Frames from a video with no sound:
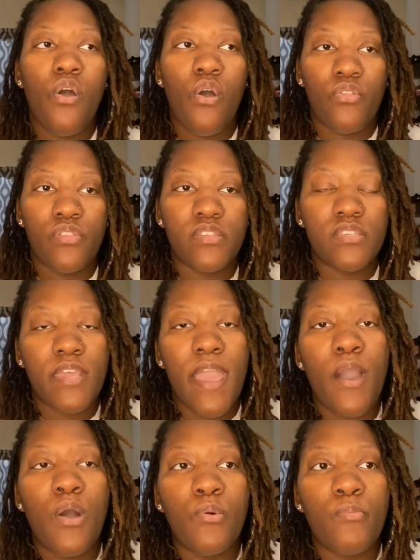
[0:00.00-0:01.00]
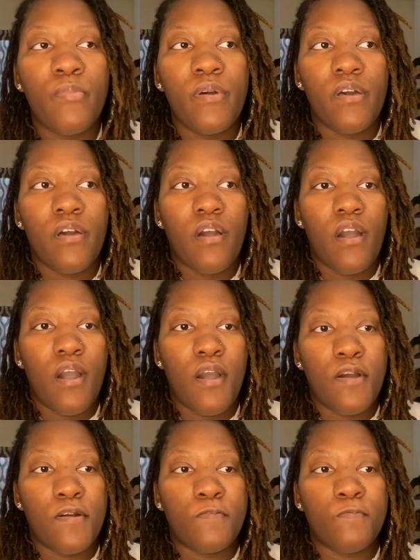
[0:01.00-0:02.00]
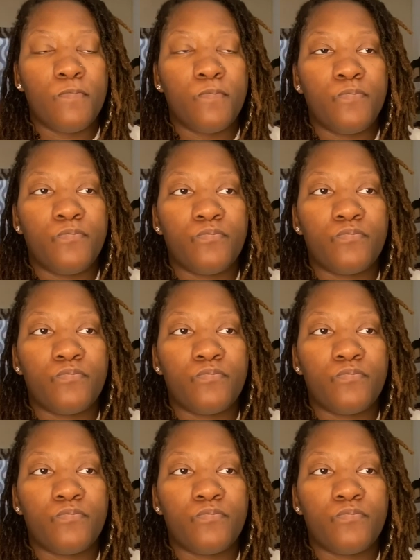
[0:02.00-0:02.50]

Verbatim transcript: on the scalp. Um,